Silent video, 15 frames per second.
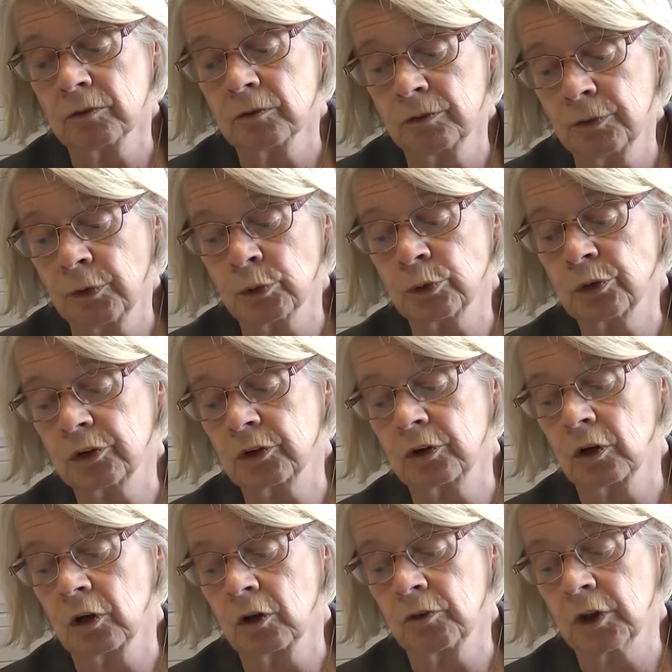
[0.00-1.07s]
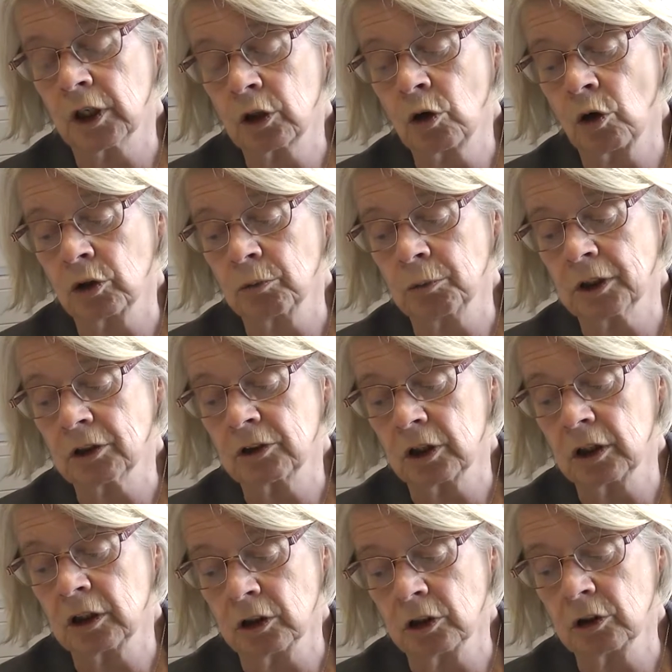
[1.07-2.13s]
forced the economies
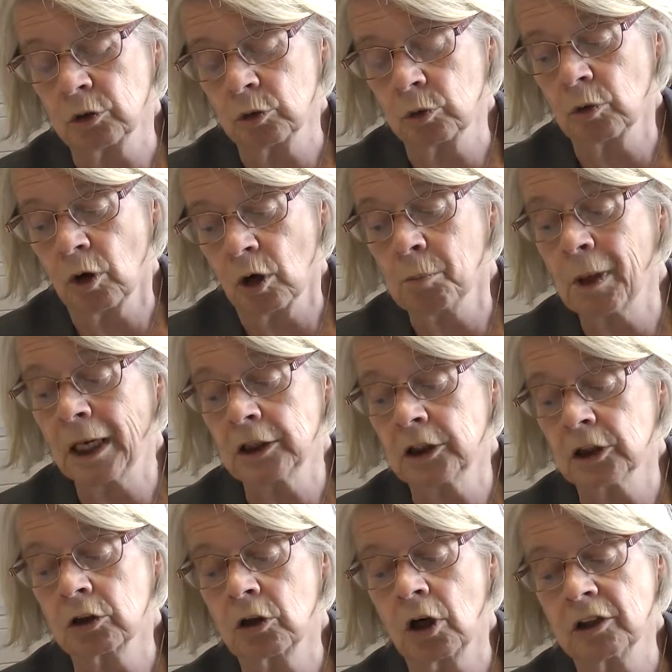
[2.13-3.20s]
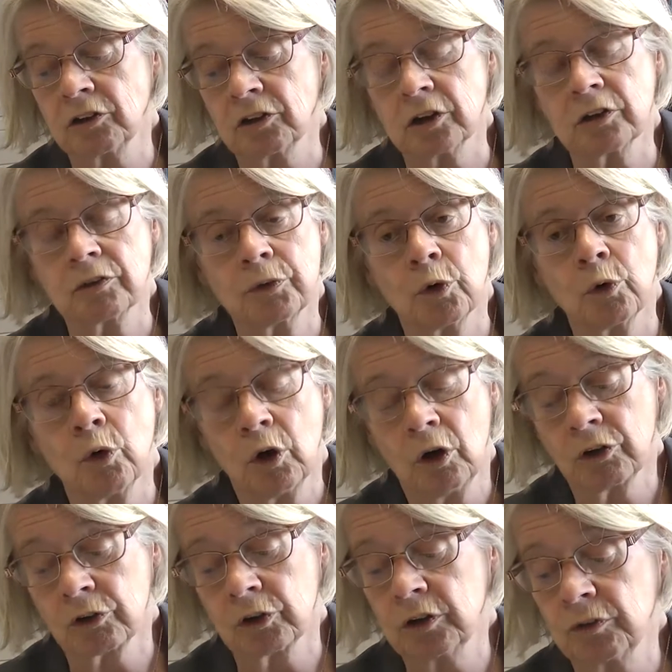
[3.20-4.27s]
into a major crisis for
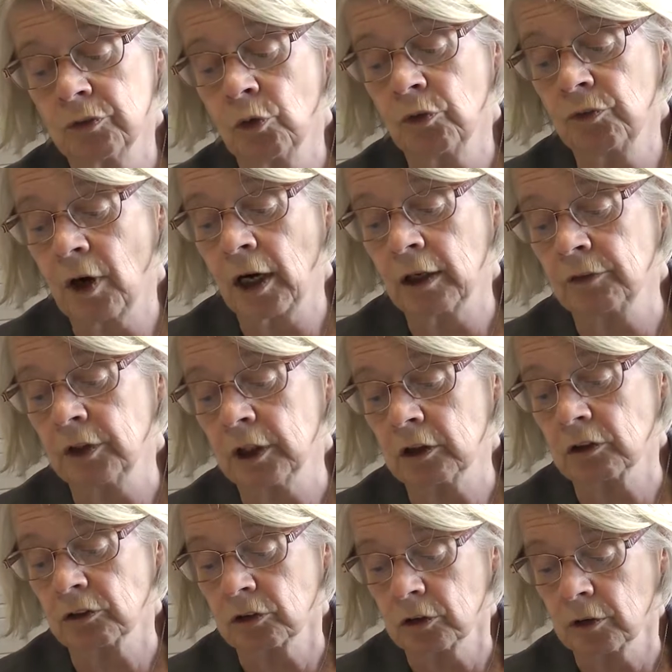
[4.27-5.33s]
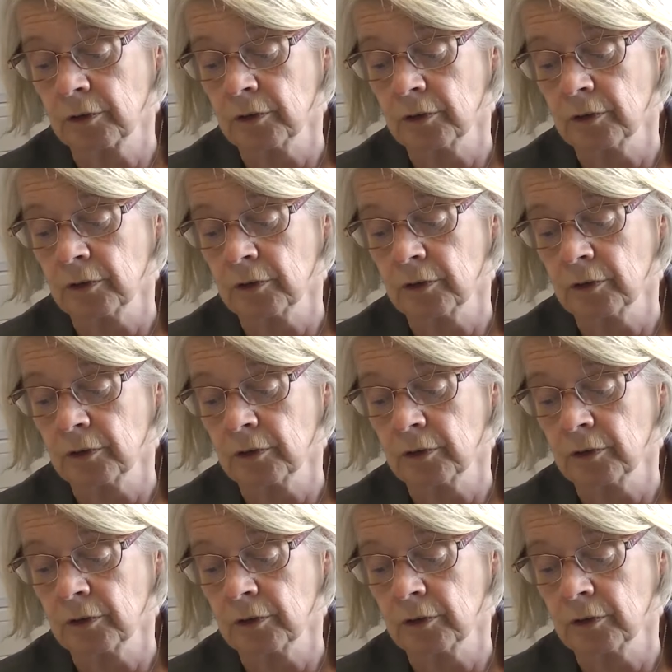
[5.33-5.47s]
3, 4, 5 years.